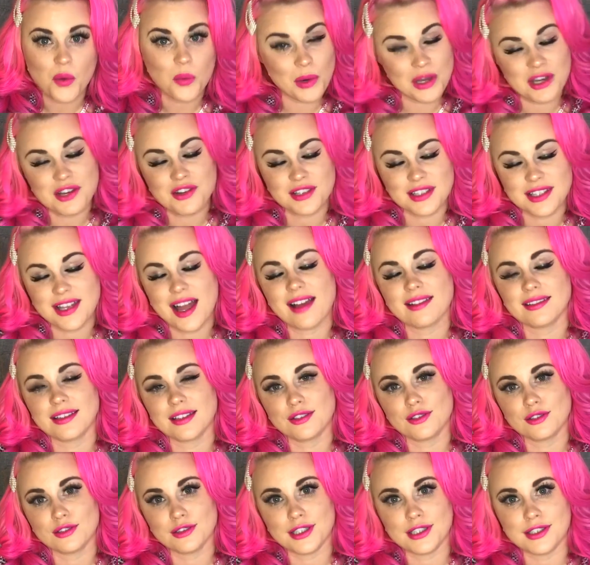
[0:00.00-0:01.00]
when you're styling
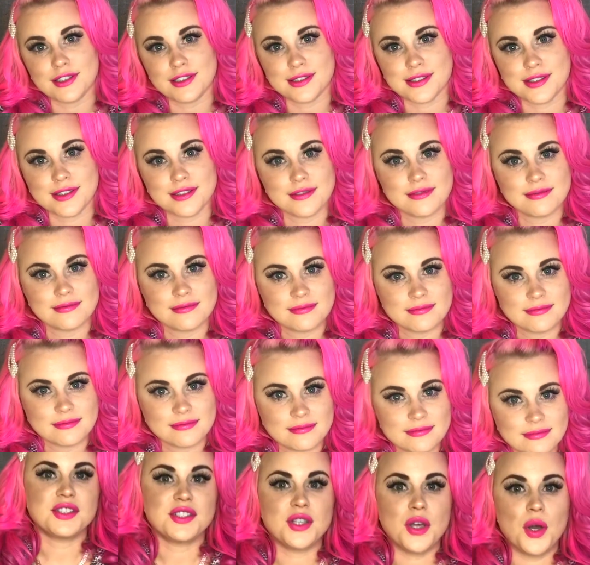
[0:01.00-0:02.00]
your looks.
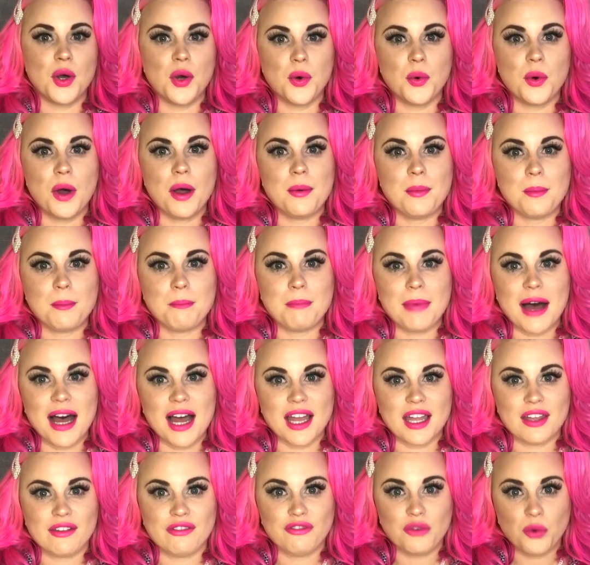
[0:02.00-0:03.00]
So
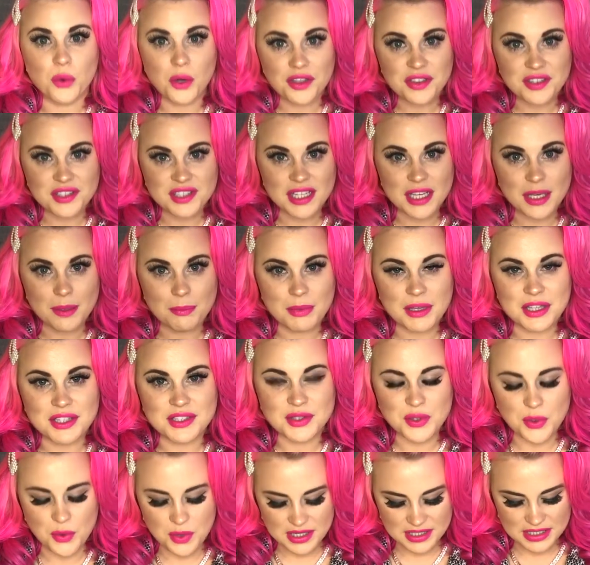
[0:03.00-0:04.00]
my fourth tip
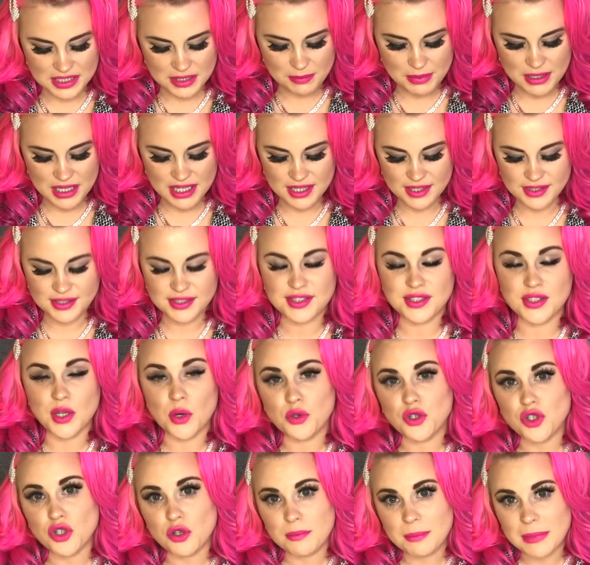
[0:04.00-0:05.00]
is going to be
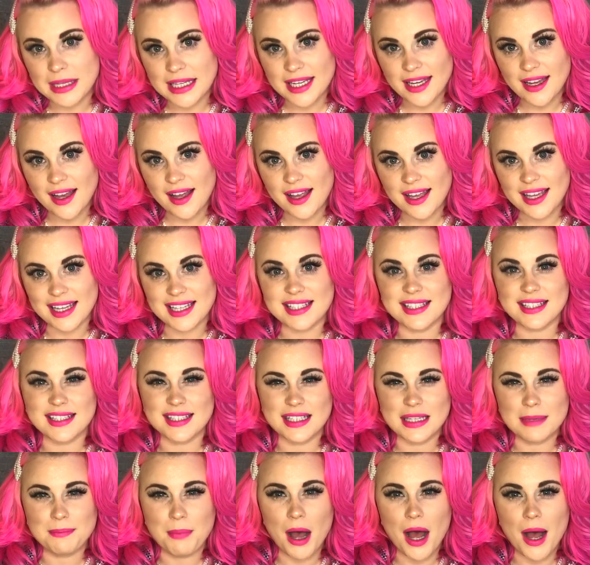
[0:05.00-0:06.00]
social media and
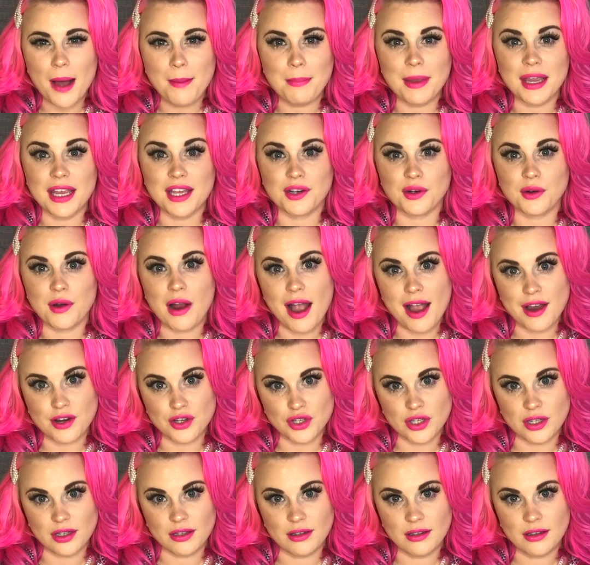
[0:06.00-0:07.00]
Depop
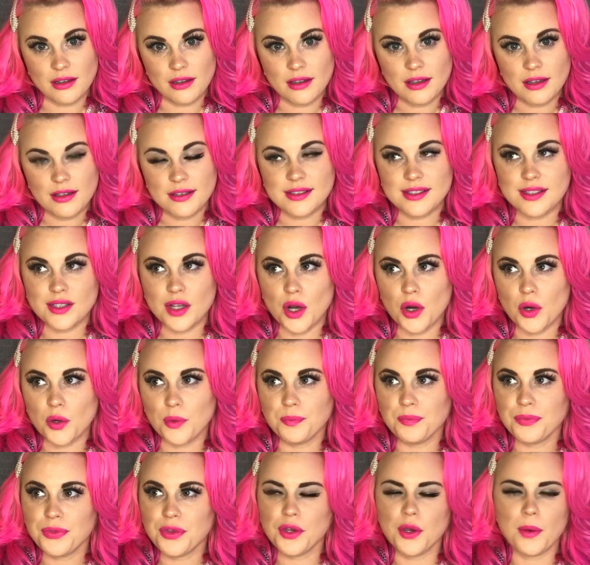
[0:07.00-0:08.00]
interaction.
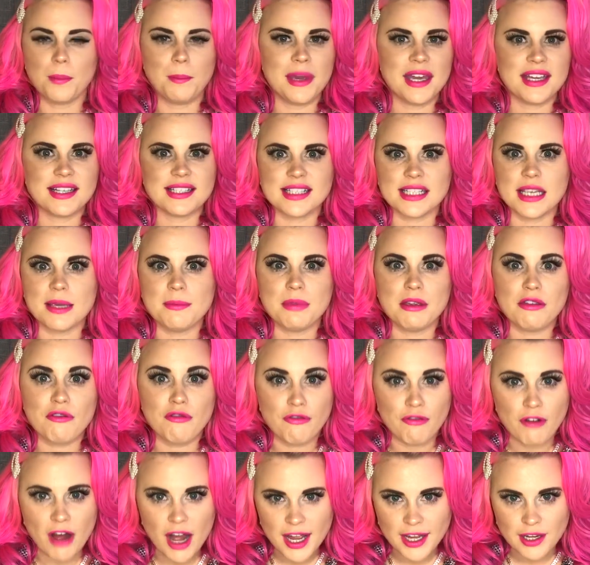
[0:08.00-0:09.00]
So your pics can be
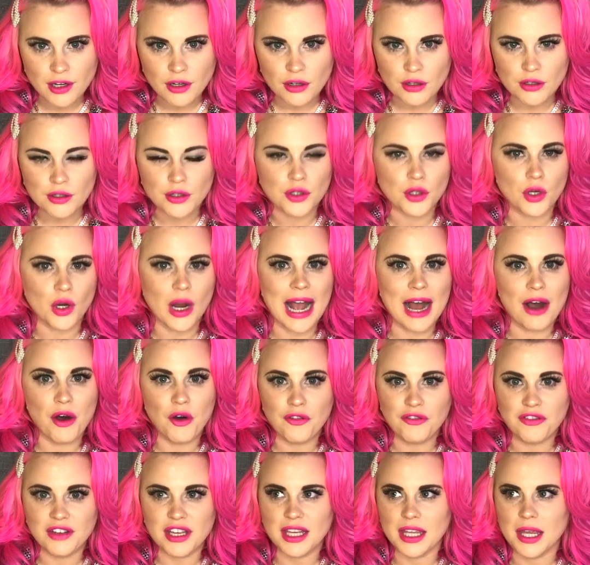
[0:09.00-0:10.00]
fire, your
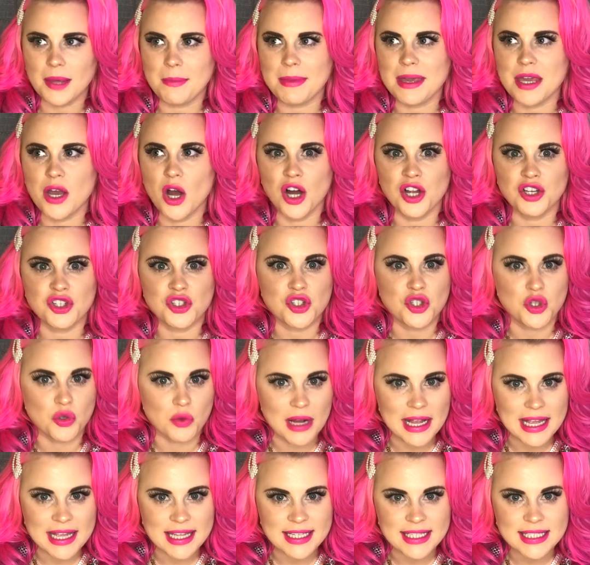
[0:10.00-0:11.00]
outfit can be on
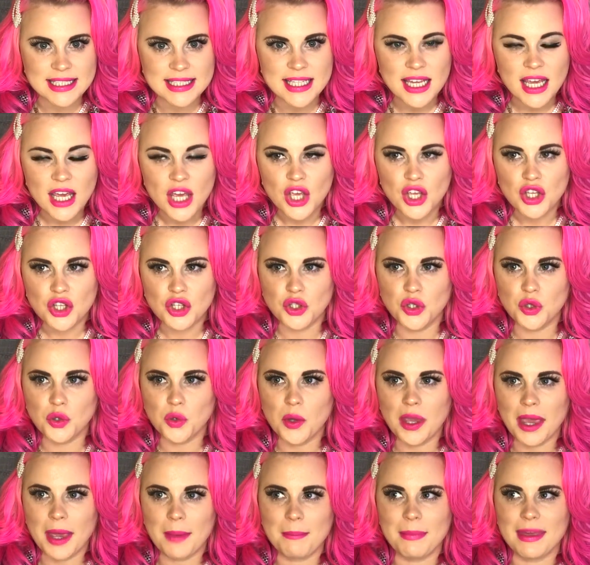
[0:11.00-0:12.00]
trend, you
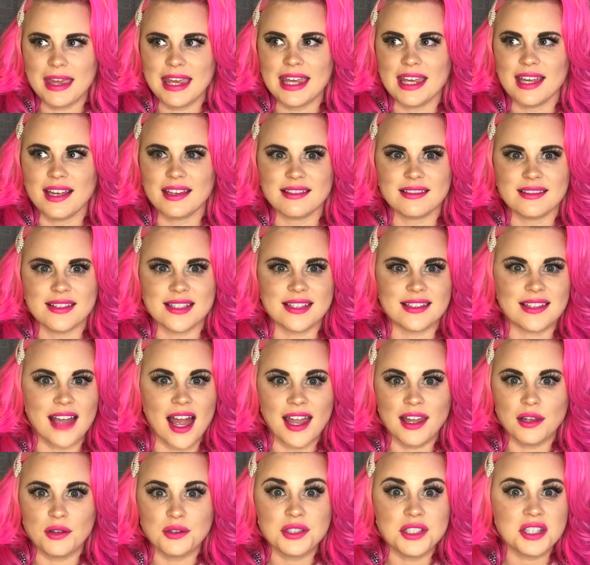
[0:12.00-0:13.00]
can be
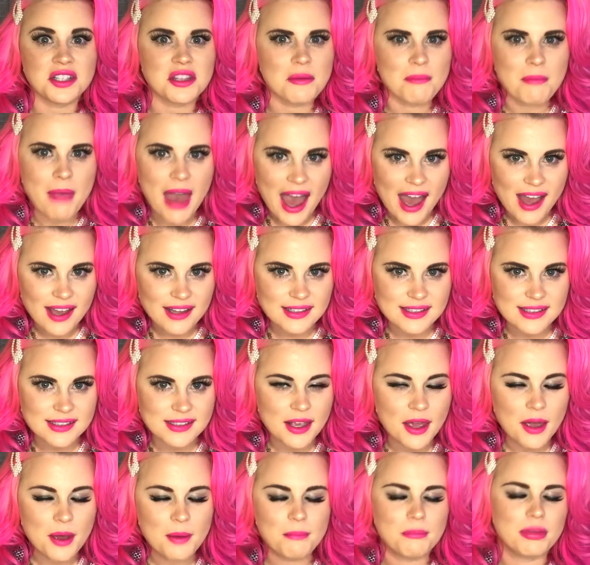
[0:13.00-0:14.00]
styled to the max,
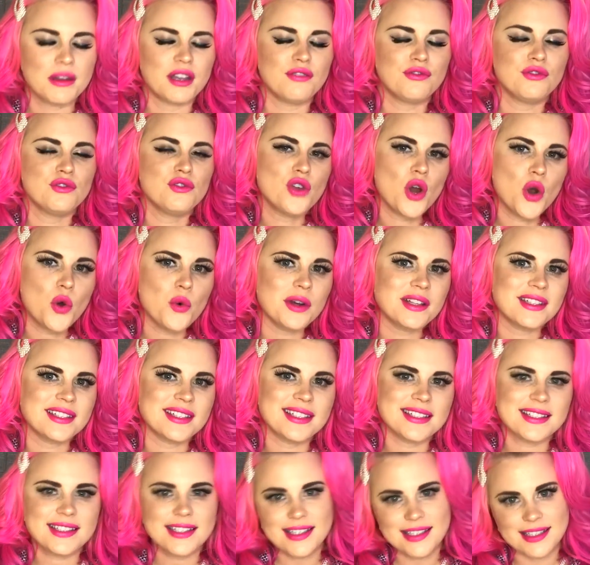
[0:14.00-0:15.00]
but if no one
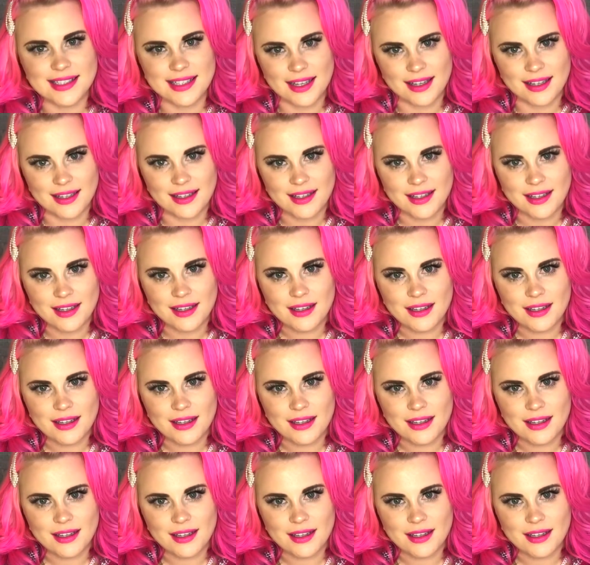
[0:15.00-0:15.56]
sees it,